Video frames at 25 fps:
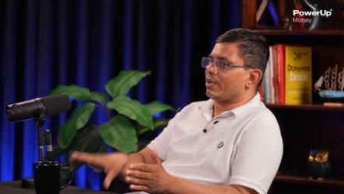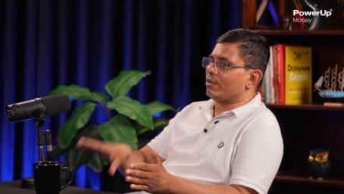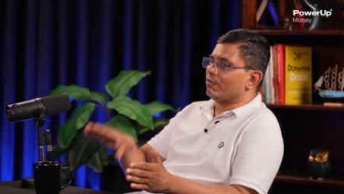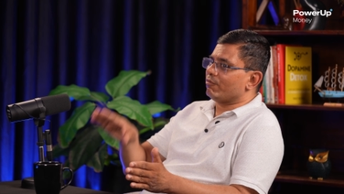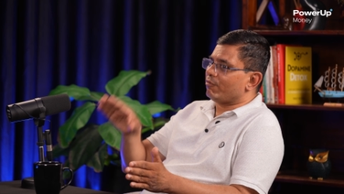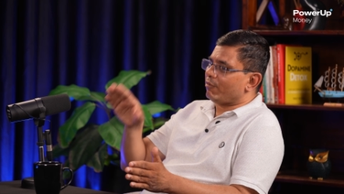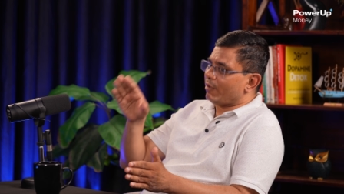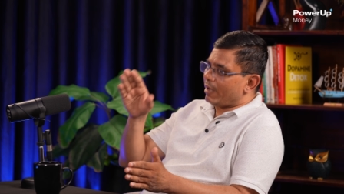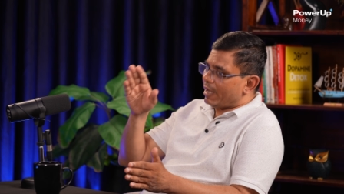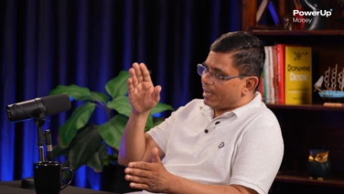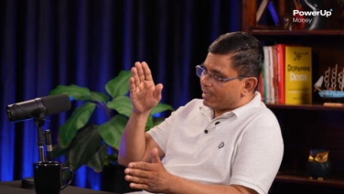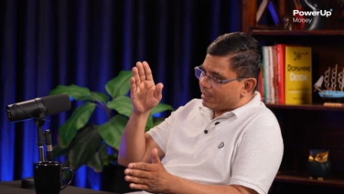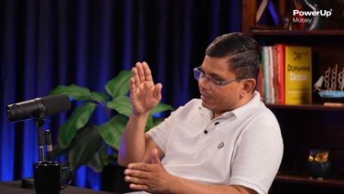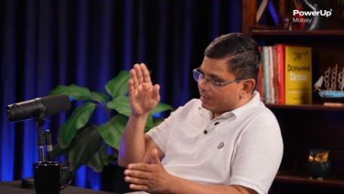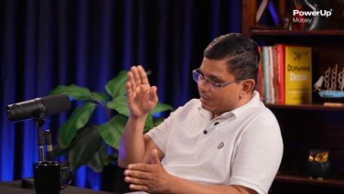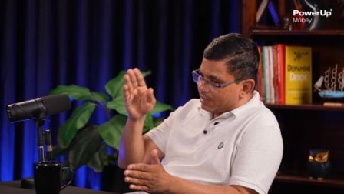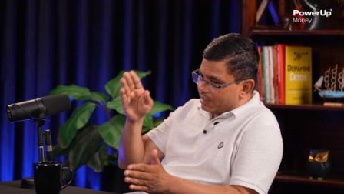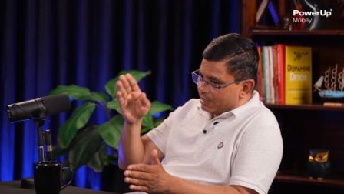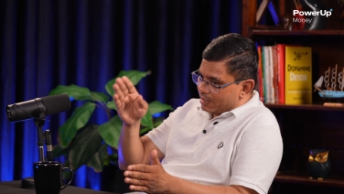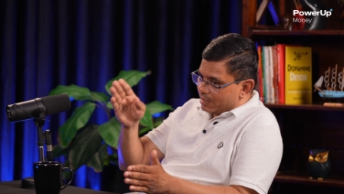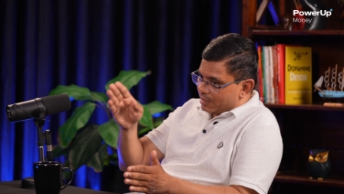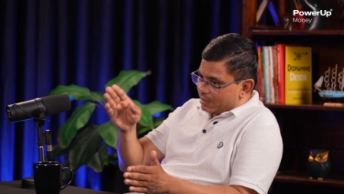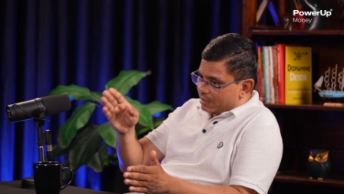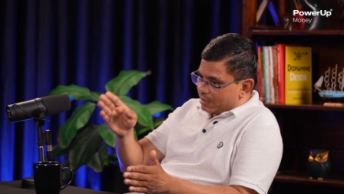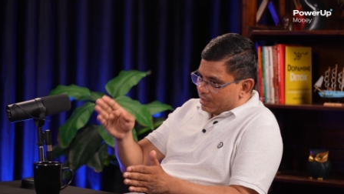In fact,
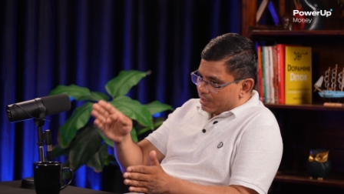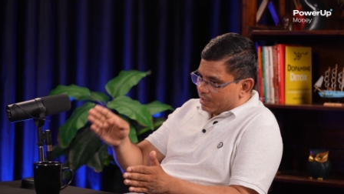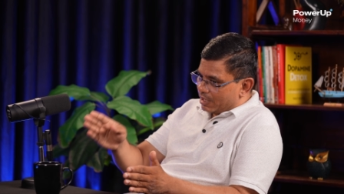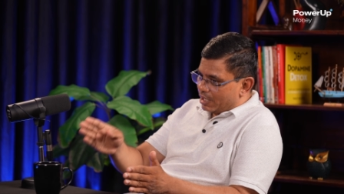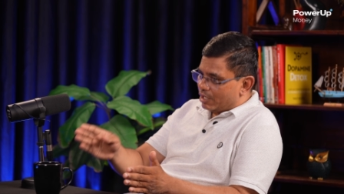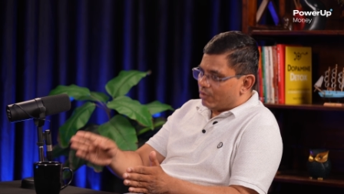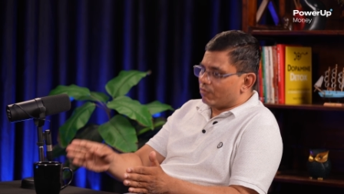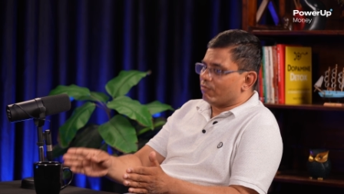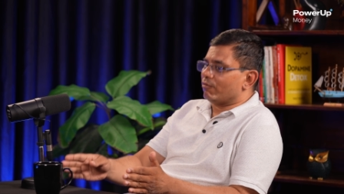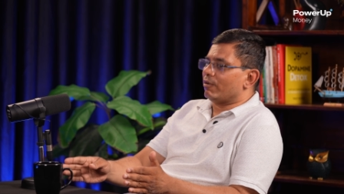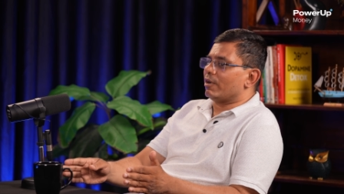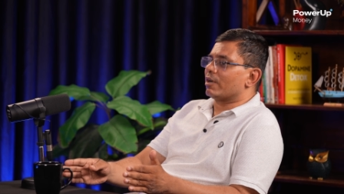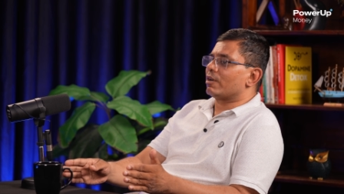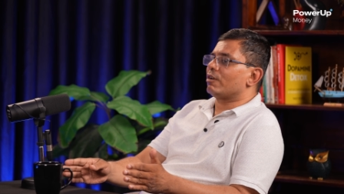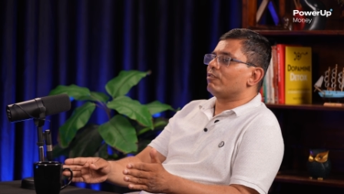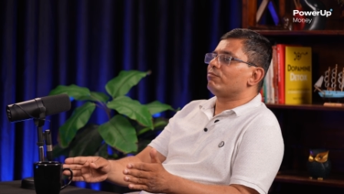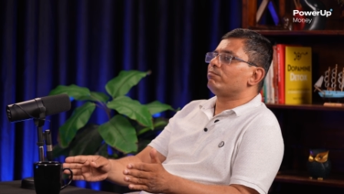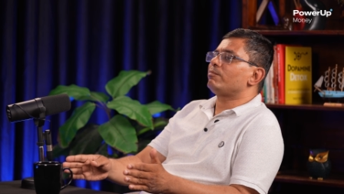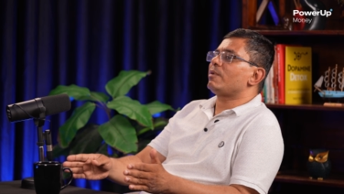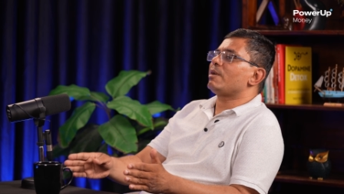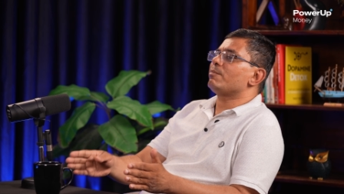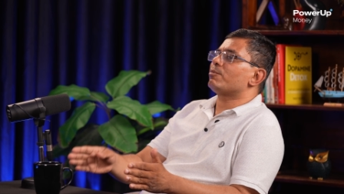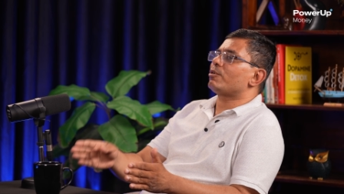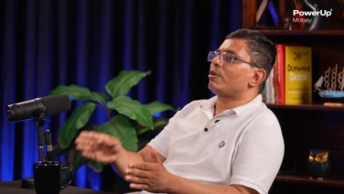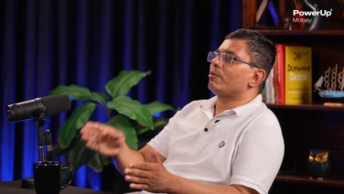in one of
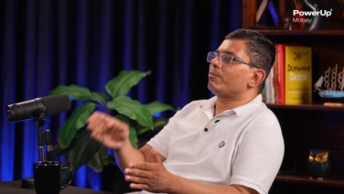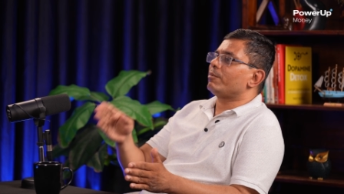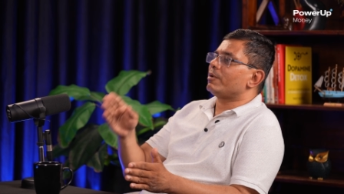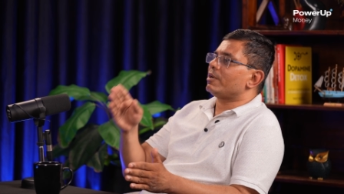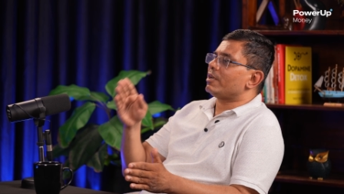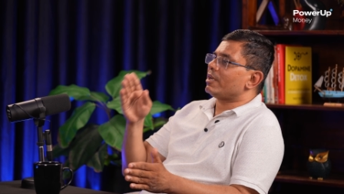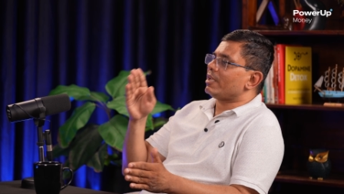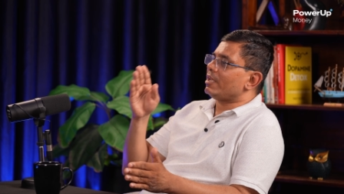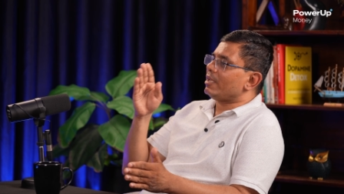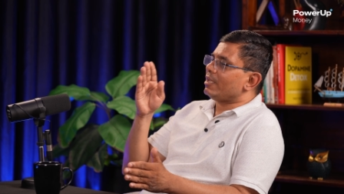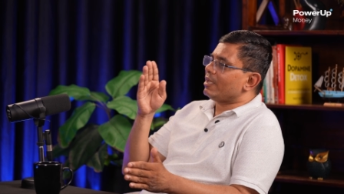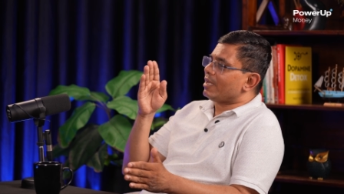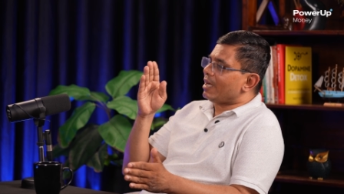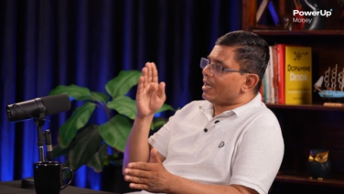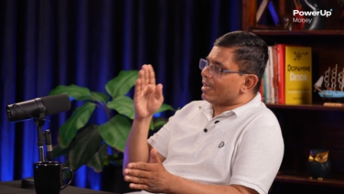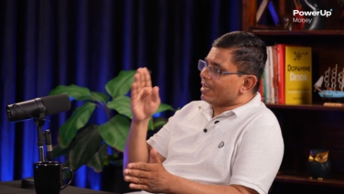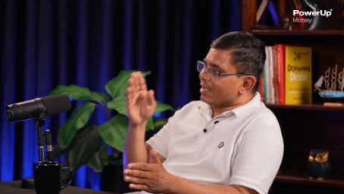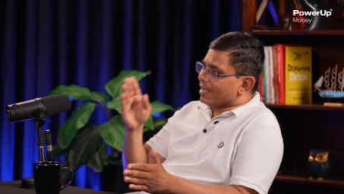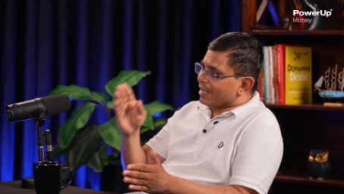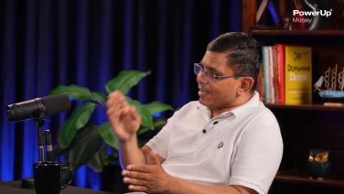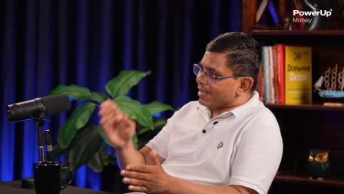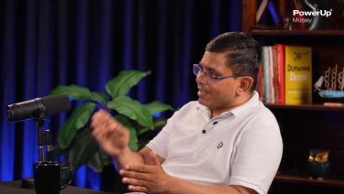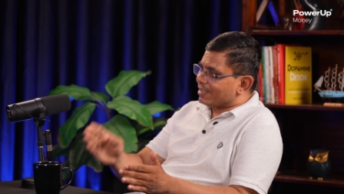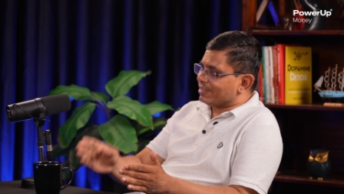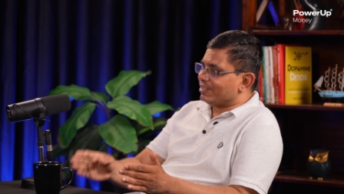my property, I
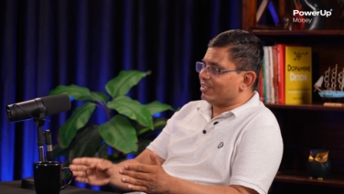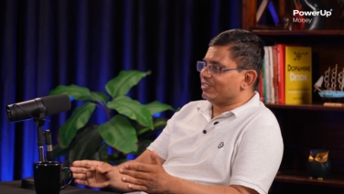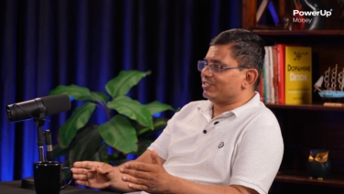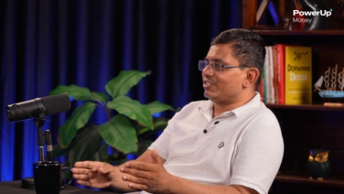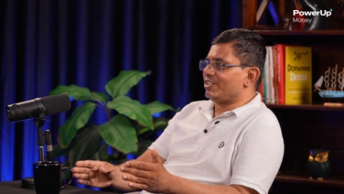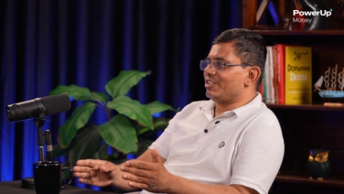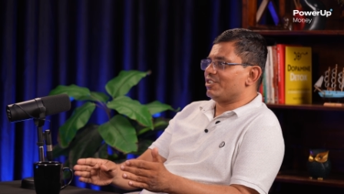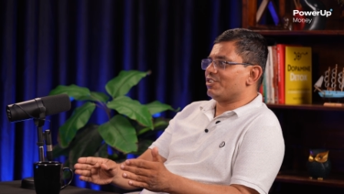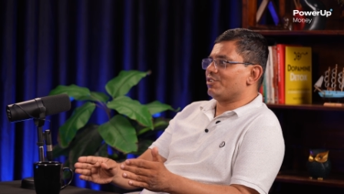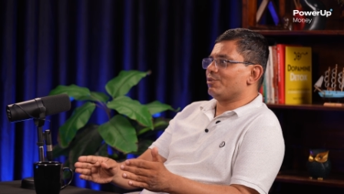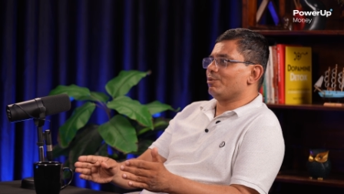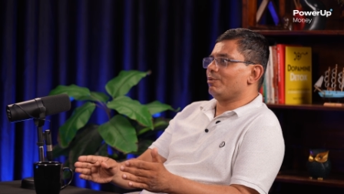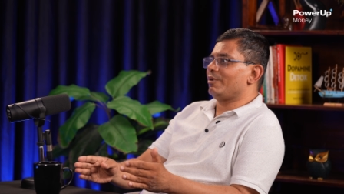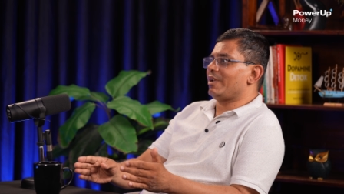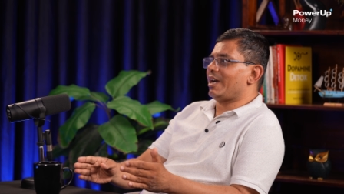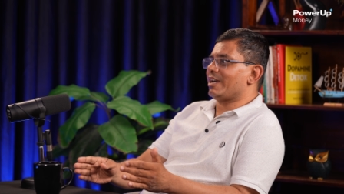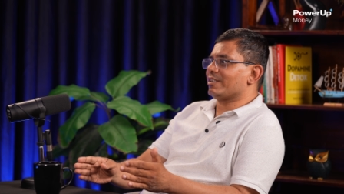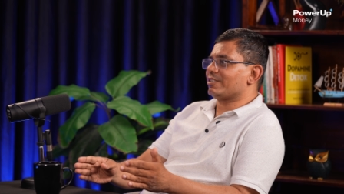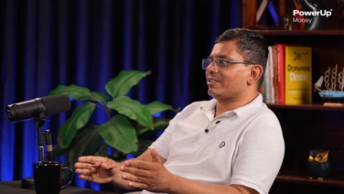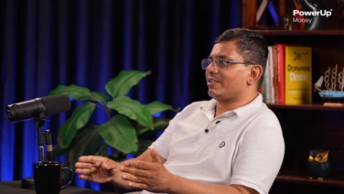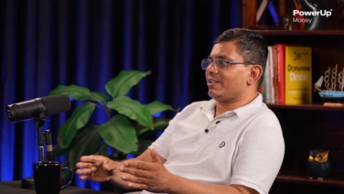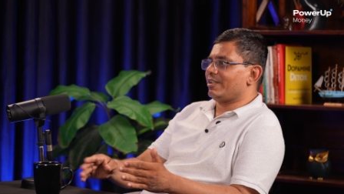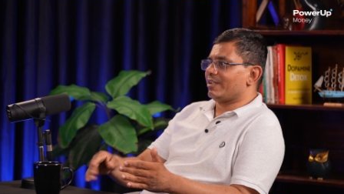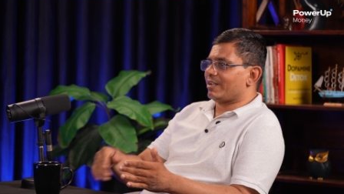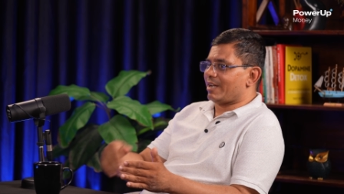had this issue
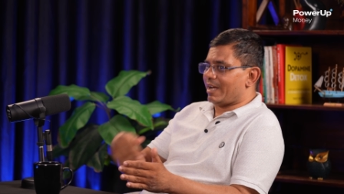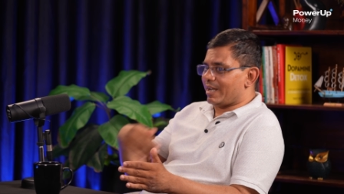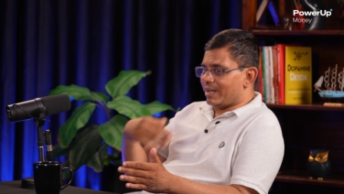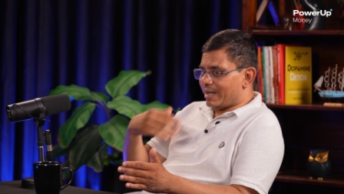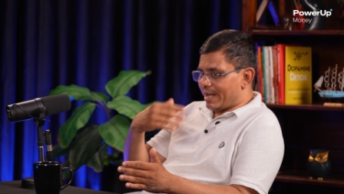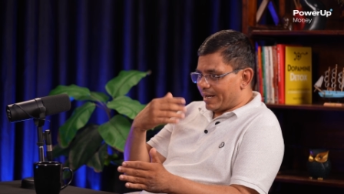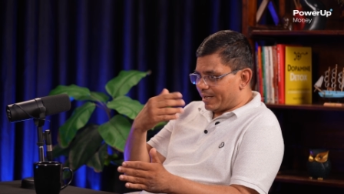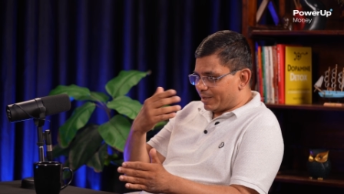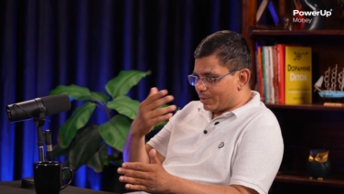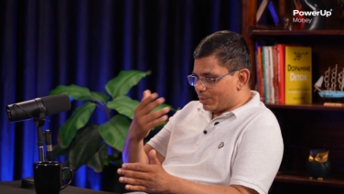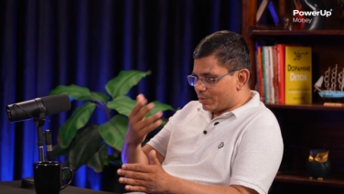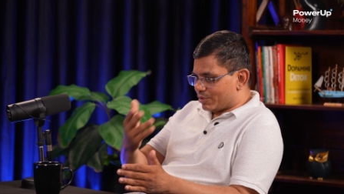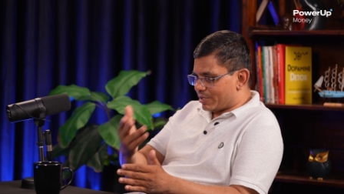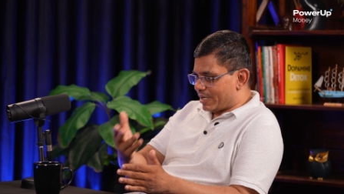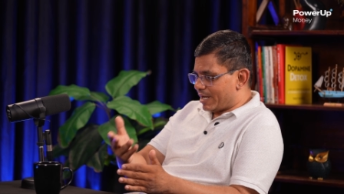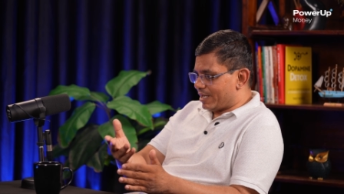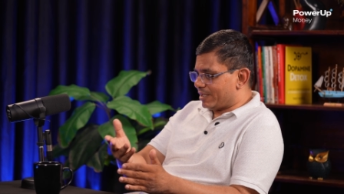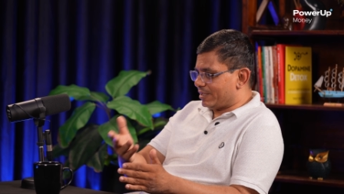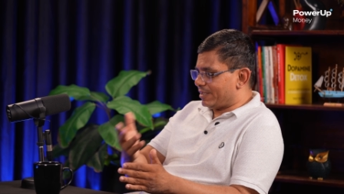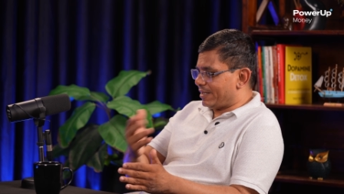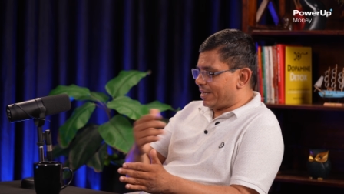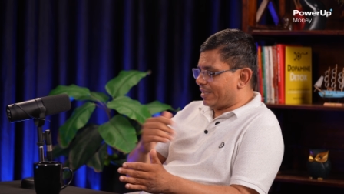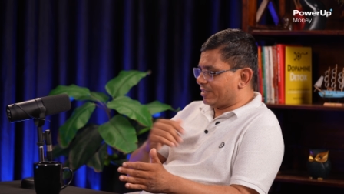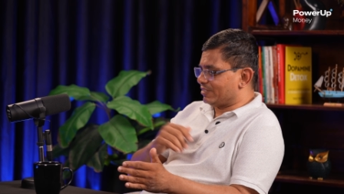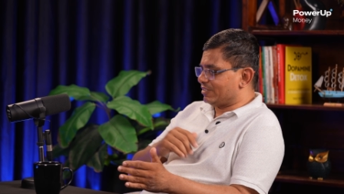last year. I like to
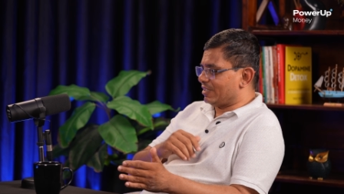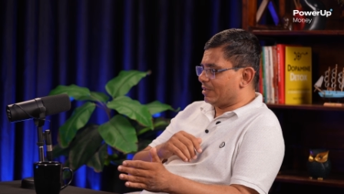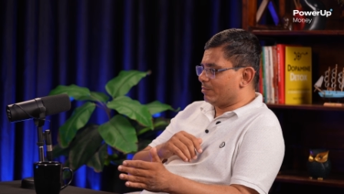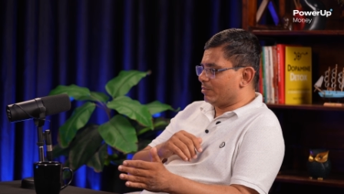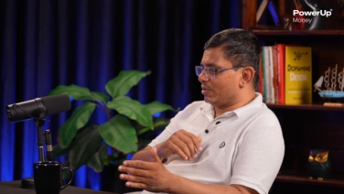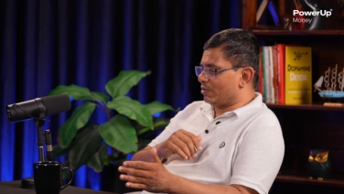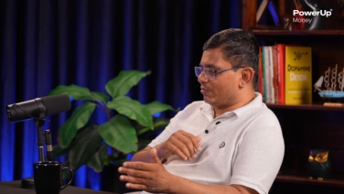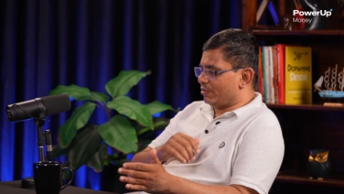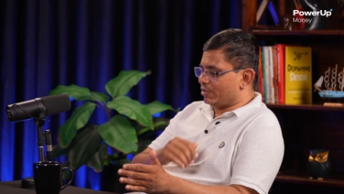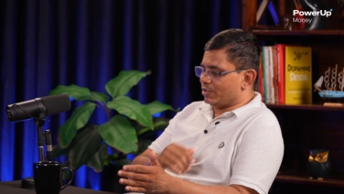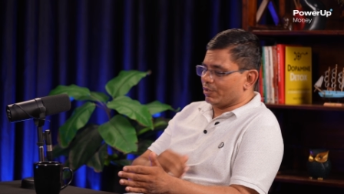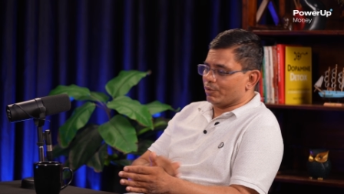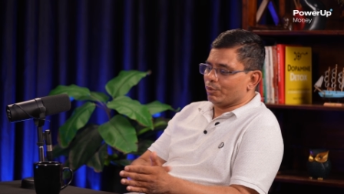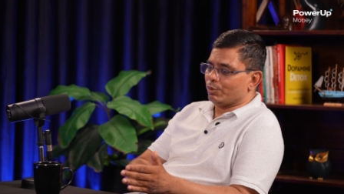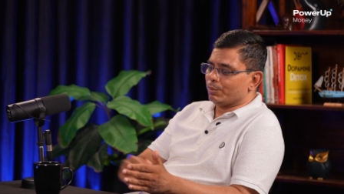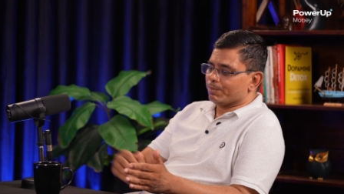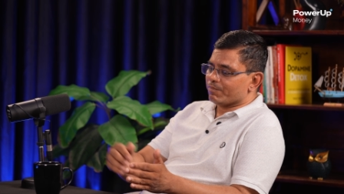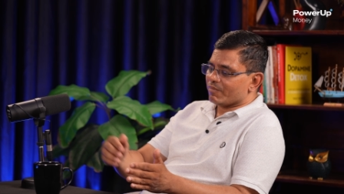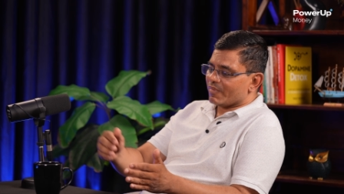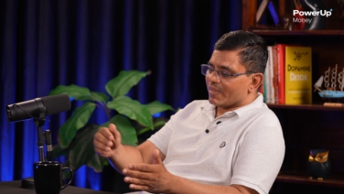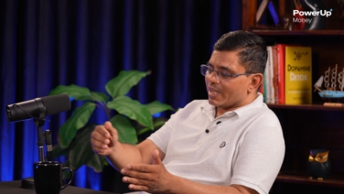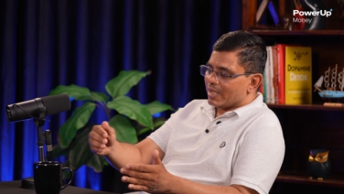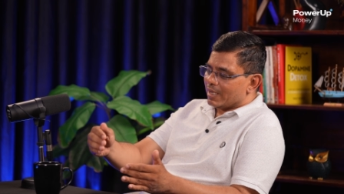share that example with you.